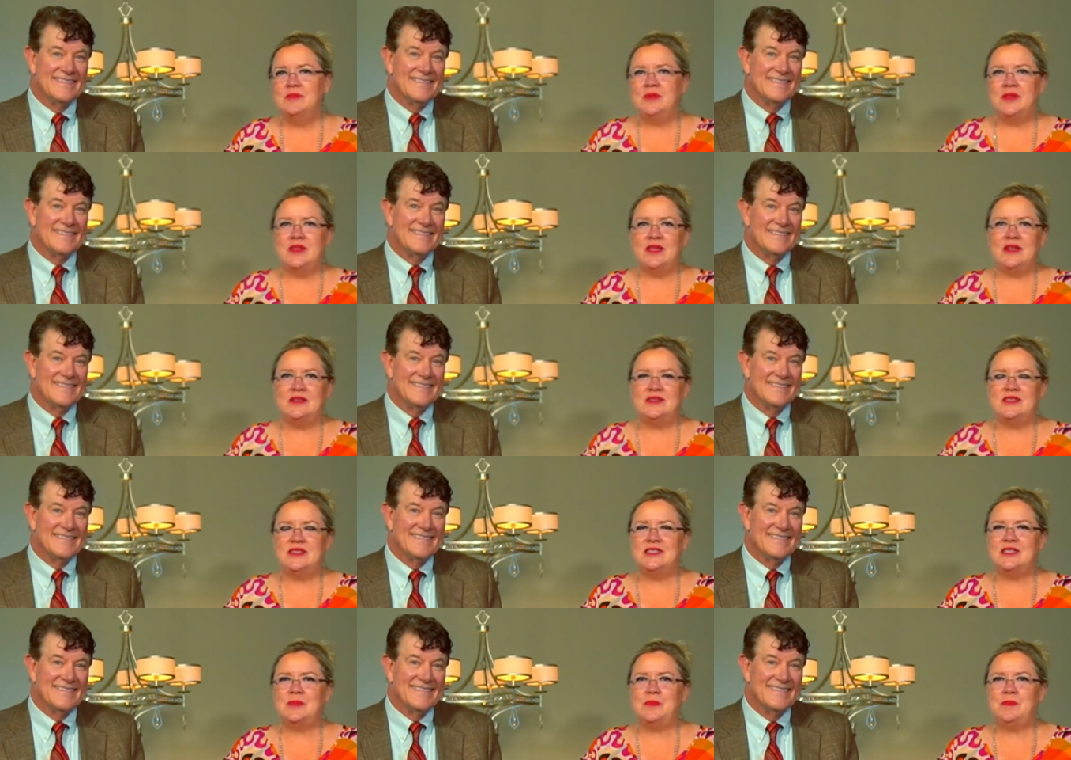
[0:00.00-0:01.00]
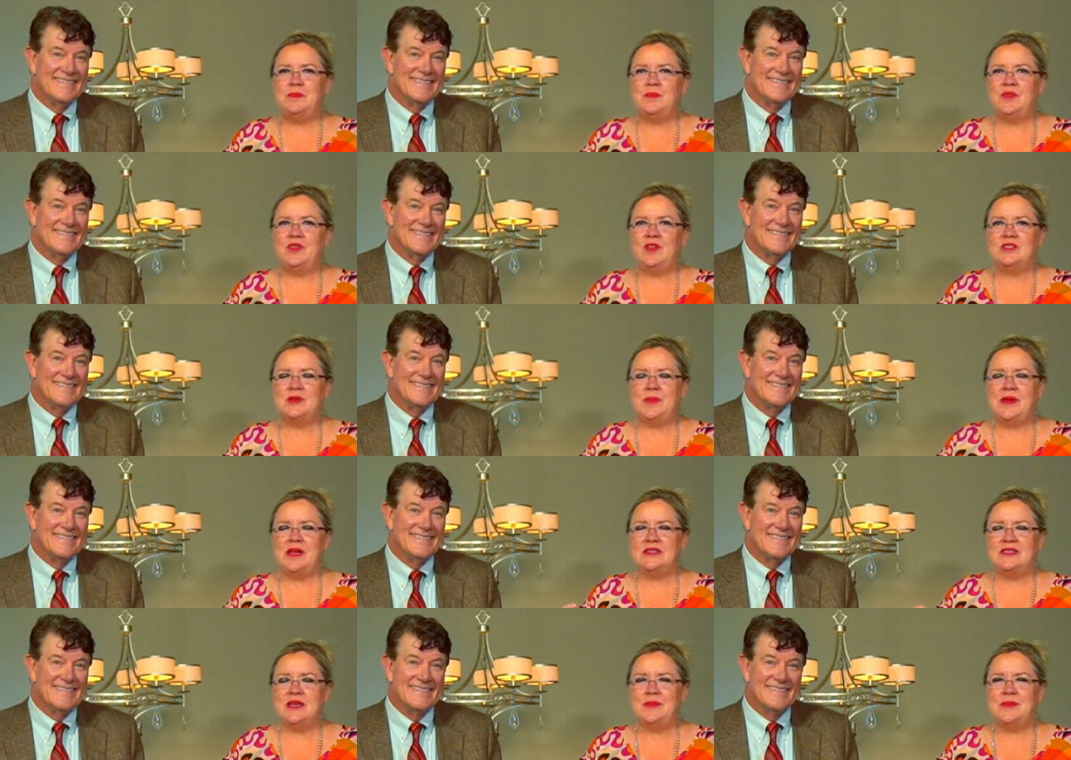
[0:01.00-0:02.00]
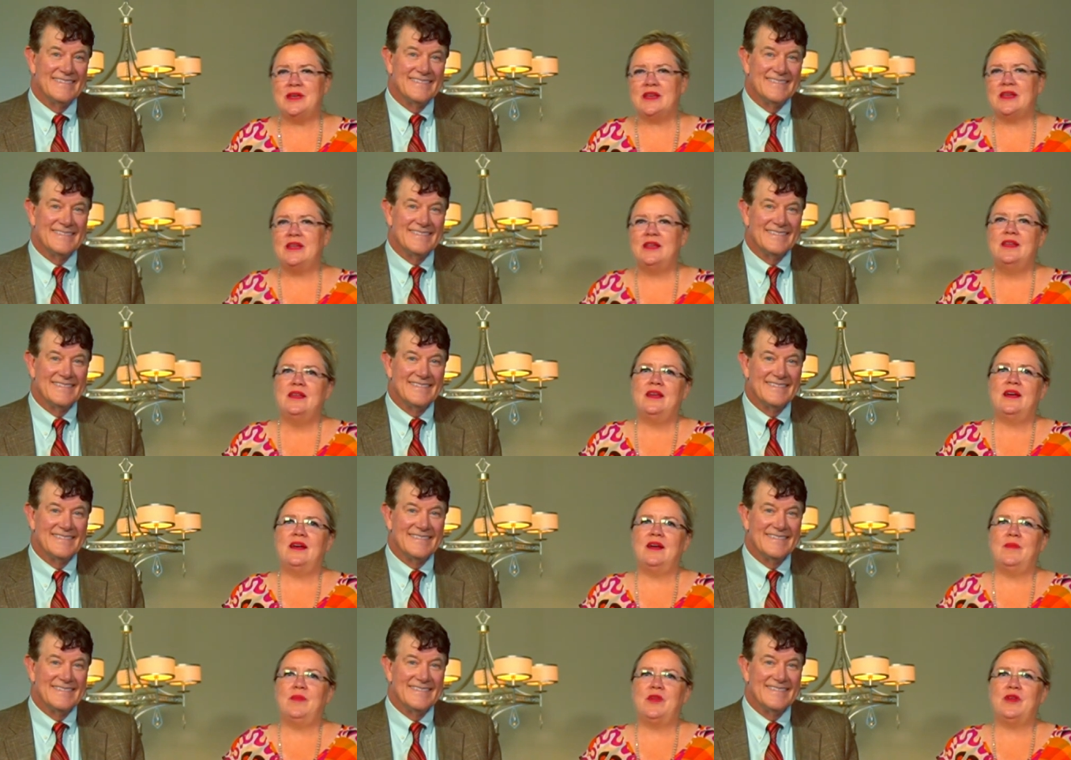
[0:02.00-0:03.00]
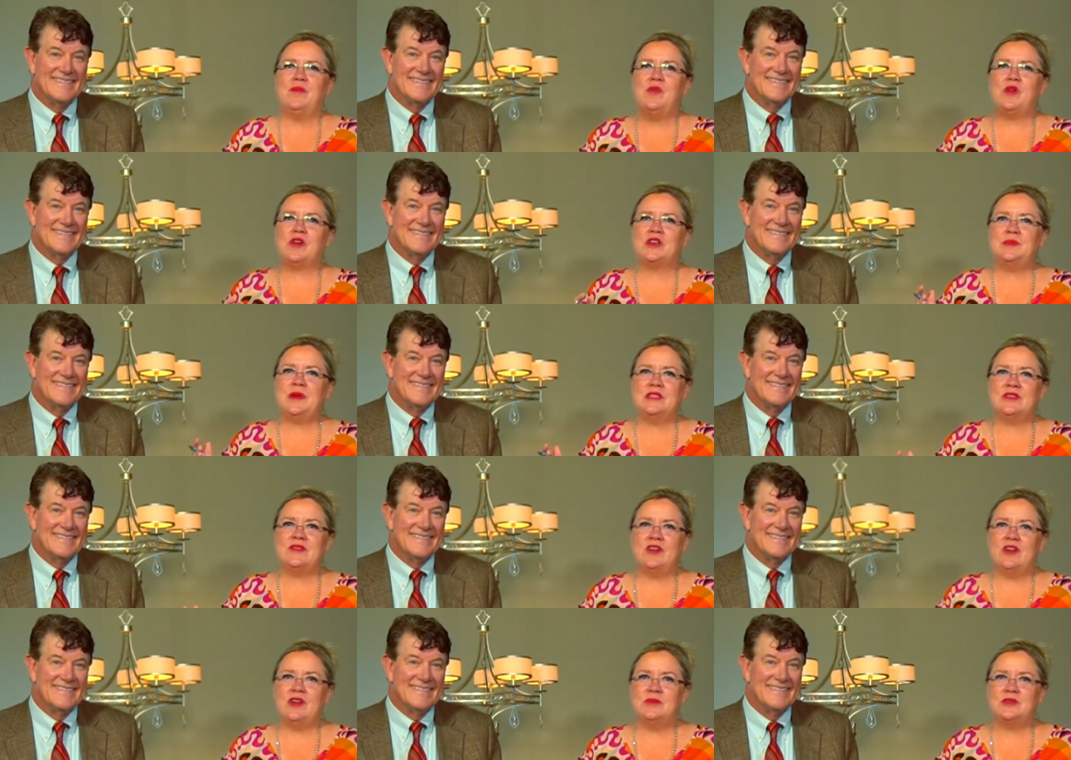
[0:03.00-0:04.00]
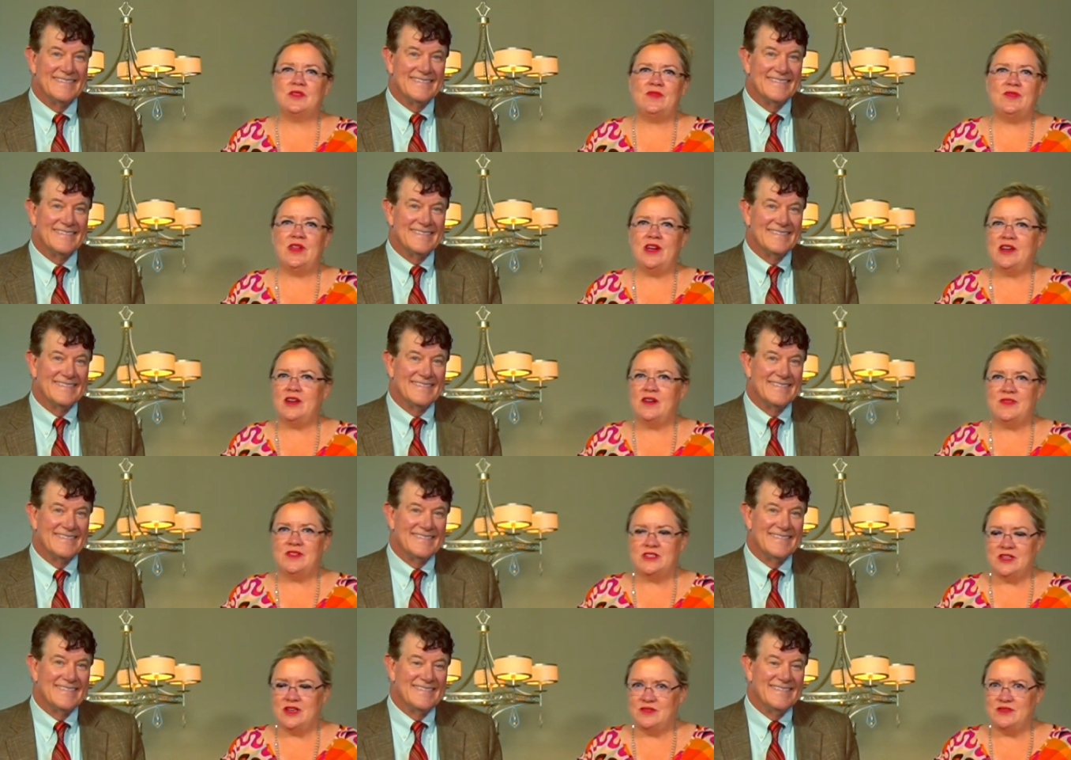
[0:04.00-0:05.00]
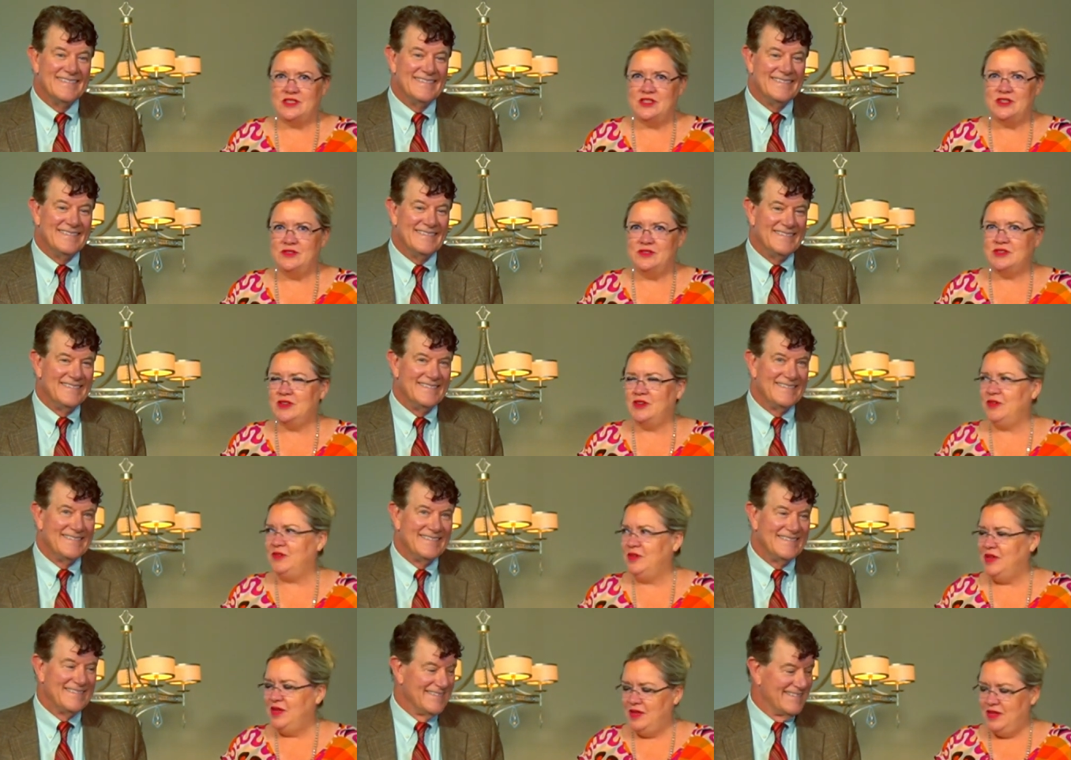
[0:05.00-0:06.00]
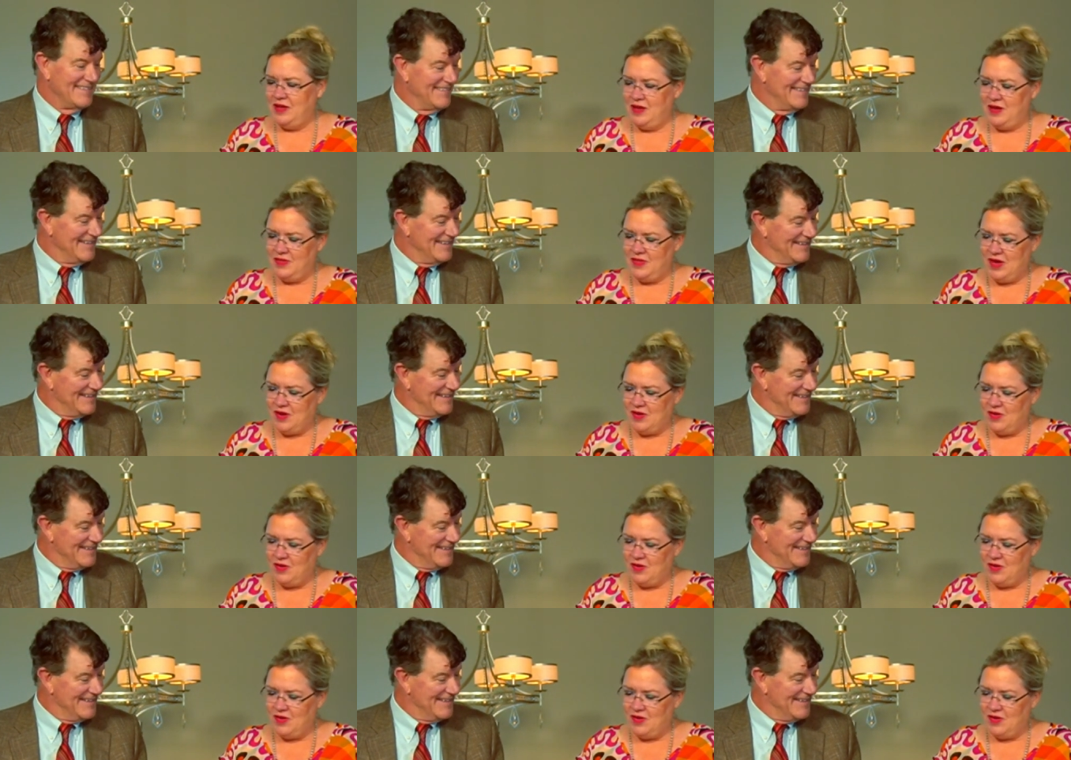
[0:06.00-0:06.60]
Speaker 1: But then since the pandemic, the more expensive homes are flying off the shelves too. So that